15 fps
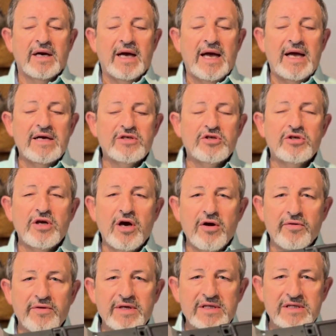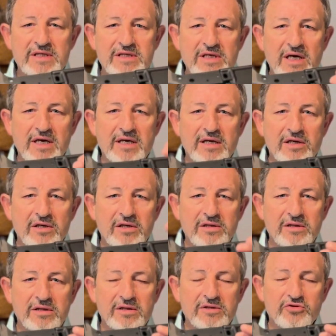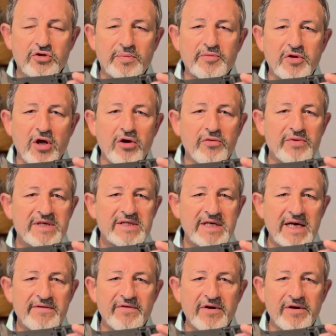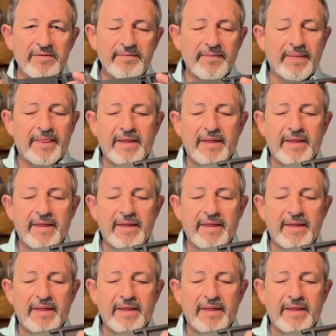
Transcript: As you know, this is a strip load receiver.